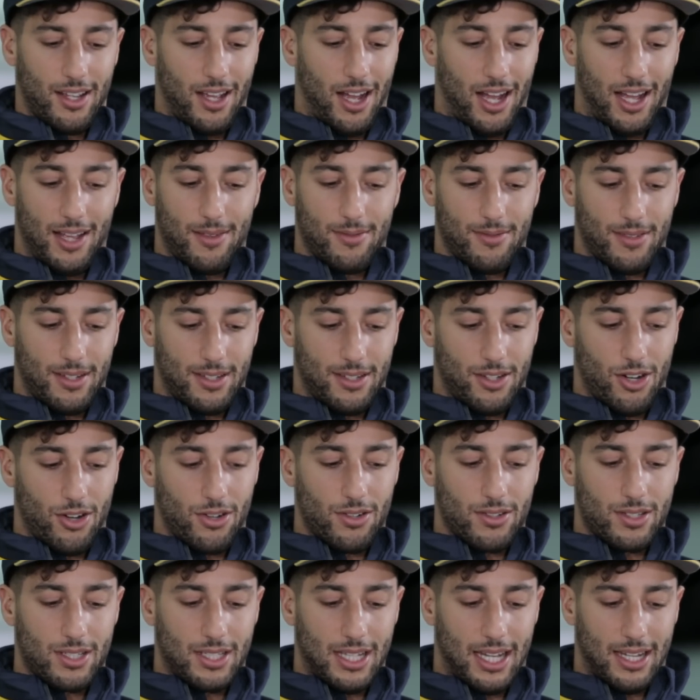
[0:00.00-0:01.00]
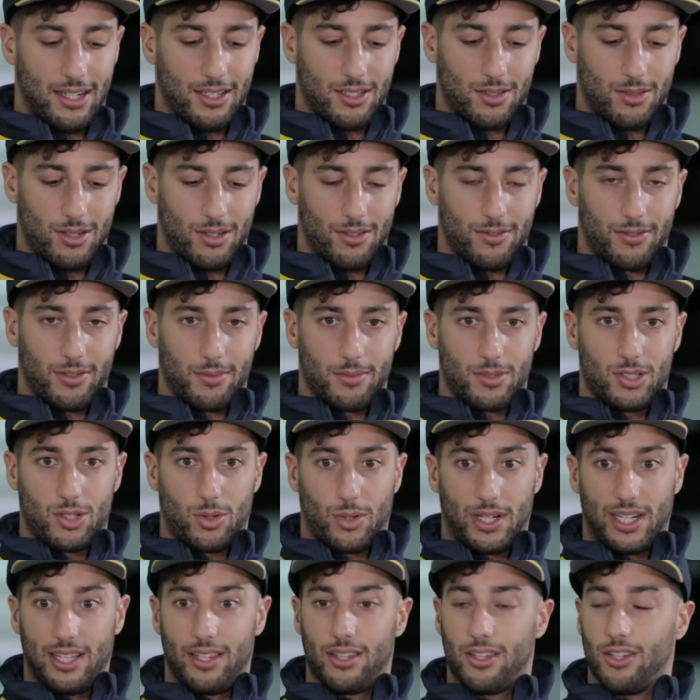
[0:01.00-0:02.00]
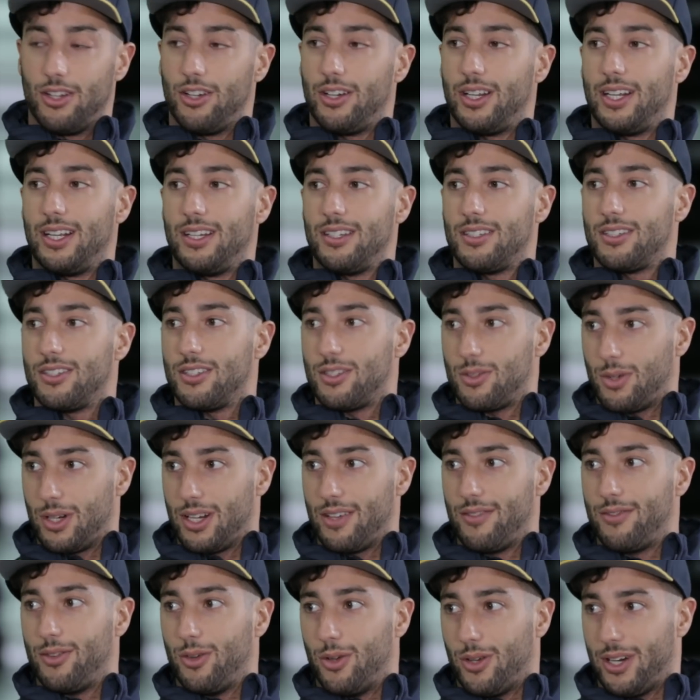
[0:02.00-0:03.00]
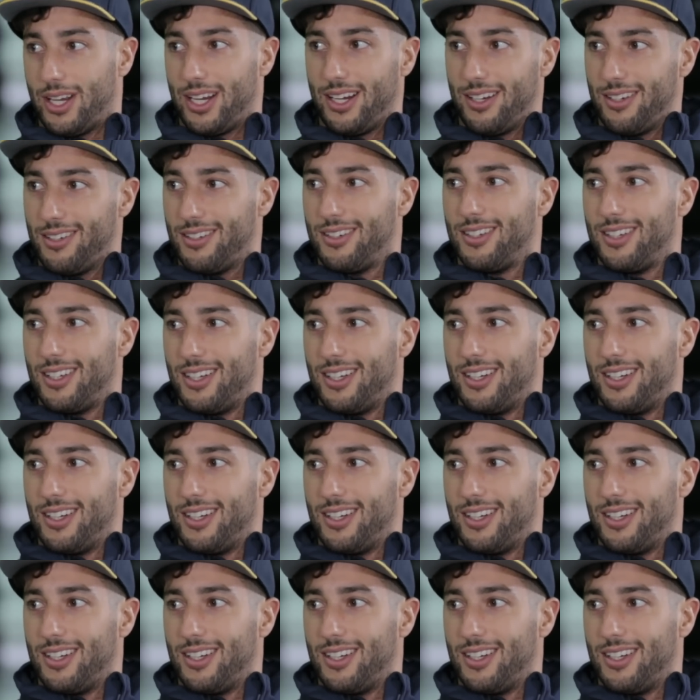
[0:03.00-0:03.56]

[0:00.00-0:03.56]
I noticed that as well from 2013 to 2014.